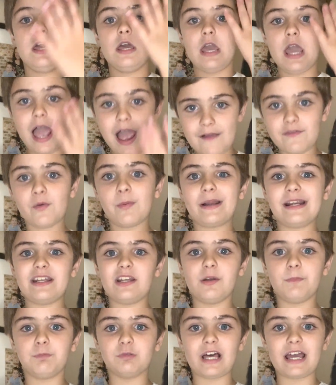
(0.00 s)
Everybody
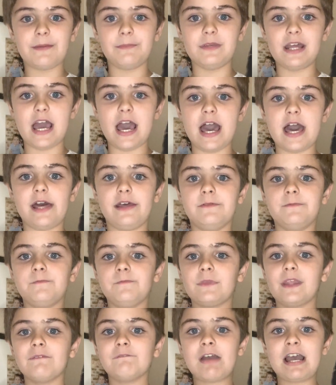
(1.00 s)
who blamed Ned
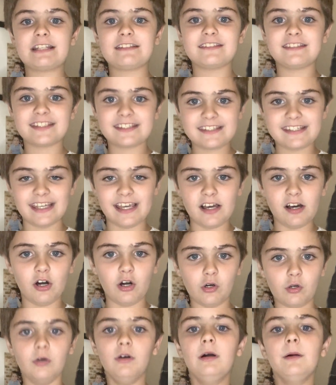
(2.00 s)
that
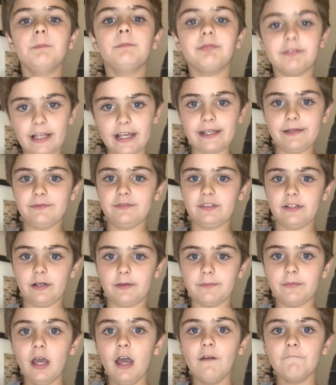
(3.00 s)
still blames
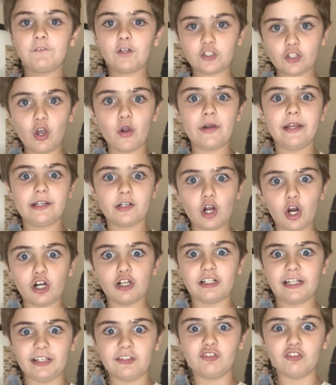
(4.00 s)
them for turning
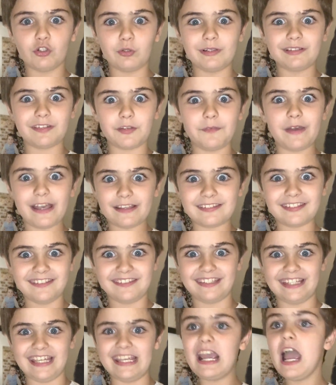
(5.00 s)
Carly and Drew into the SEC,